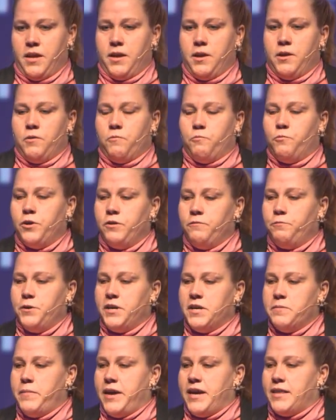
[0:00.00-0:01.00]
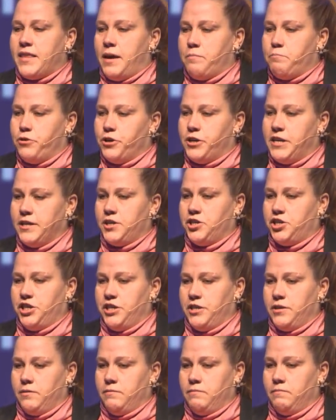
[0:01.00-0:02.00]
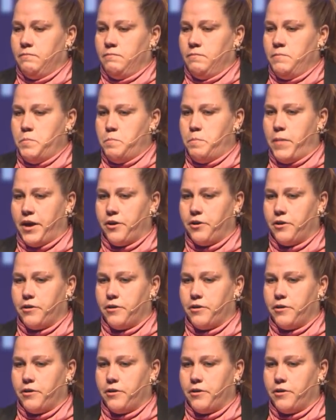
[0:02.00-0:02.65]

What if we can make that prediction better?